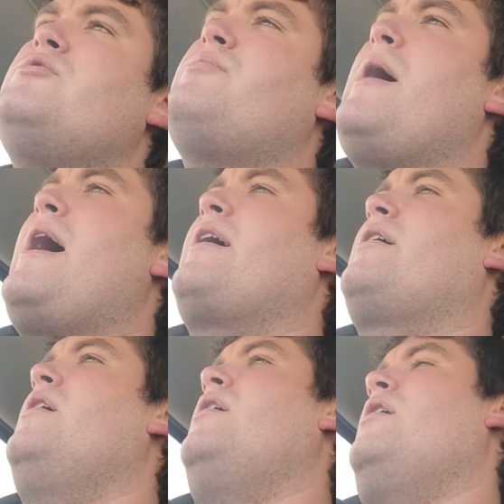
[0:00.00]
was
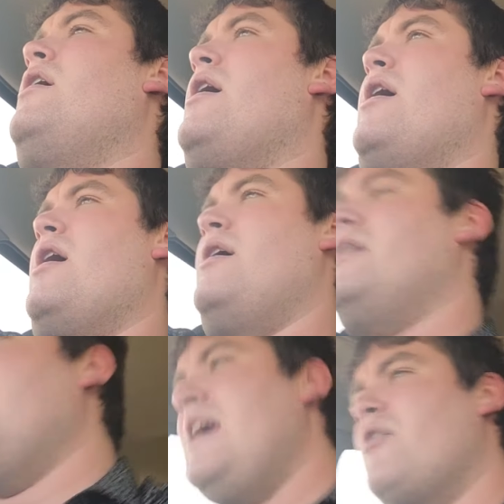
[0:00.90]
back.
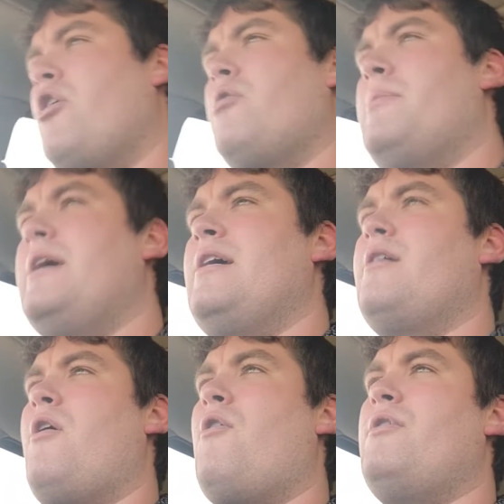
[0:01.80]
Nate Herbig
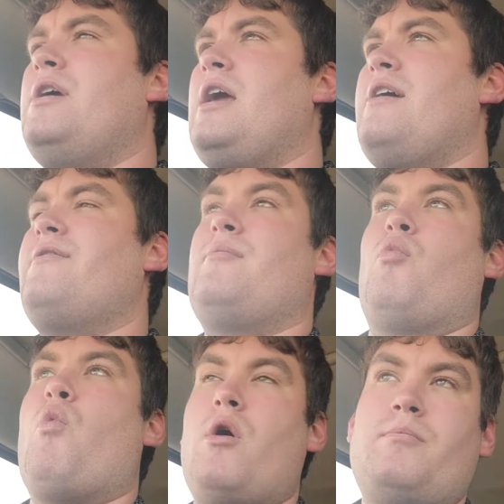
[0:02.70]
only gave up
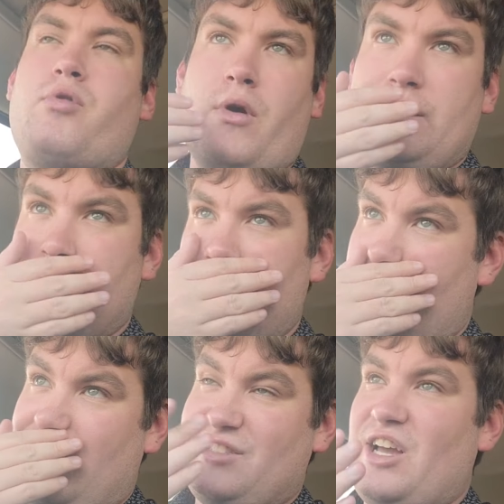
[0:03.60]
one pressure
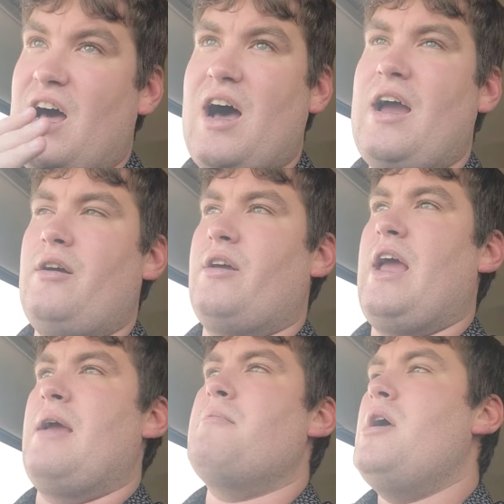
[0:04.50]
the entire
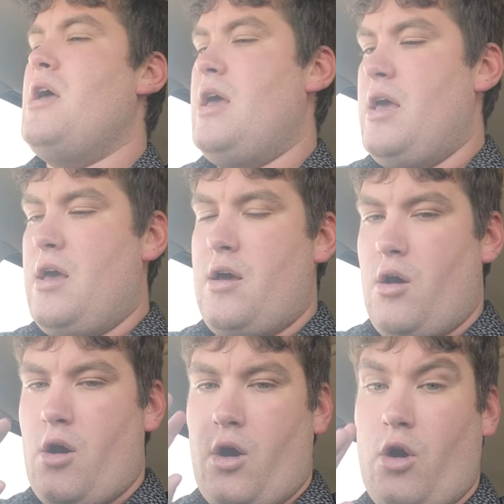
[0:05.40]
game.
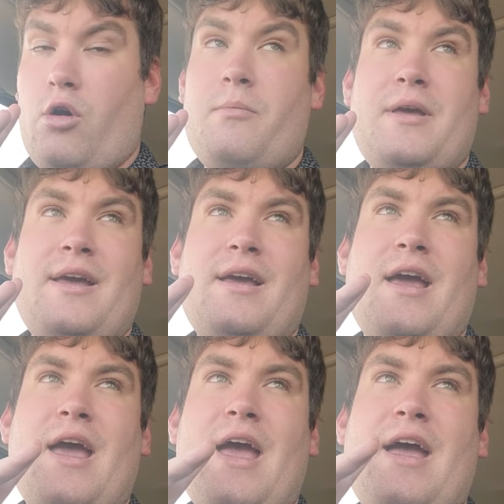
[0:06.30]
Herbig
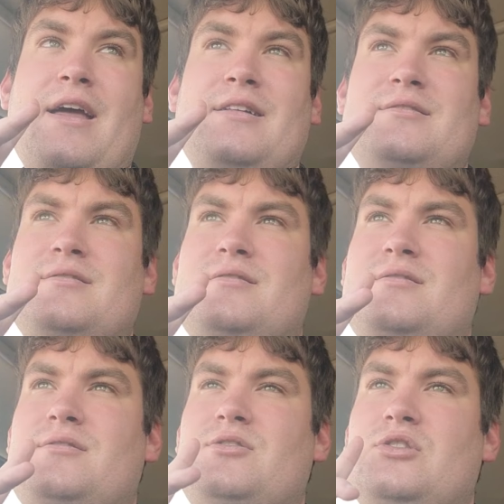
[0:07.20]
and
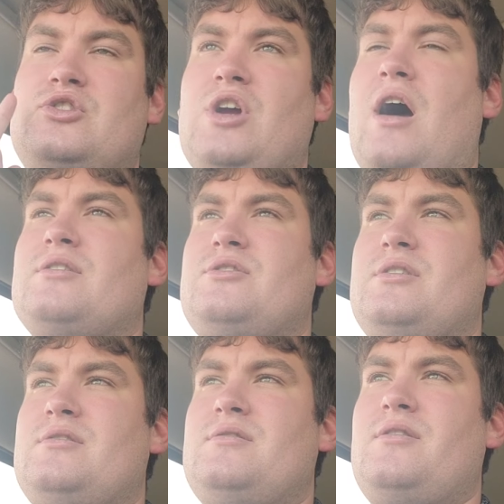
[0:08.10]

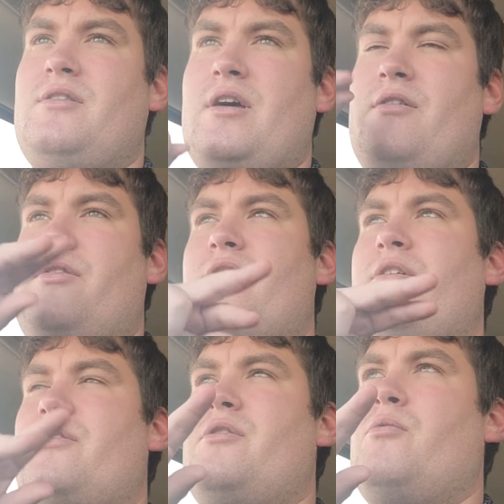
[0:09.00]
Johnson,
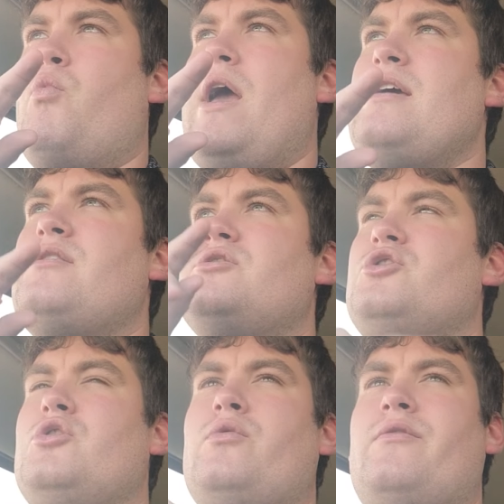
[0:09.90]
the way the
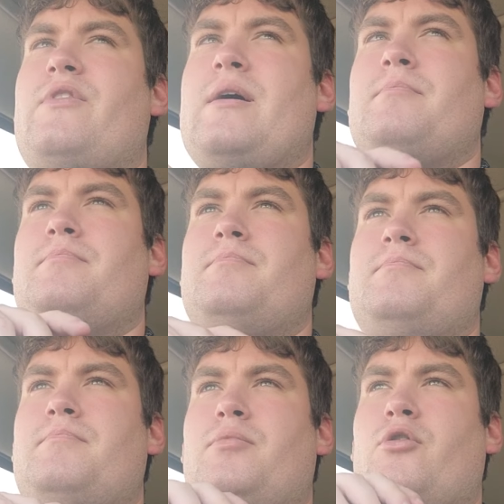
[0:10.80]
two of them
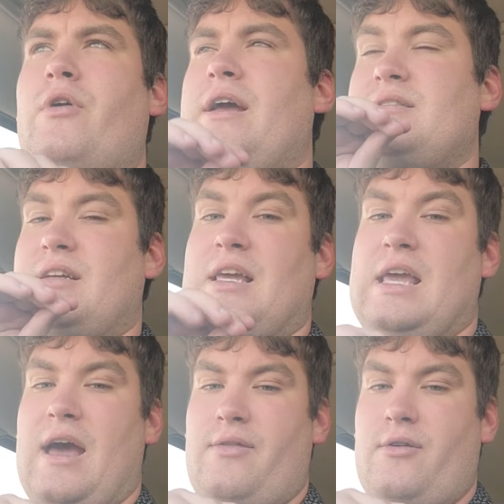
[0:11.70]
play
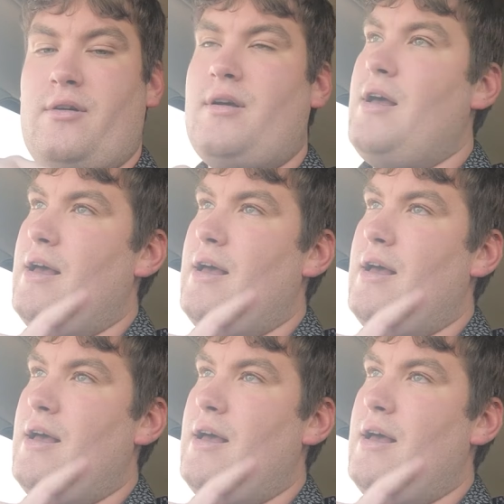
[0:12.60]
together,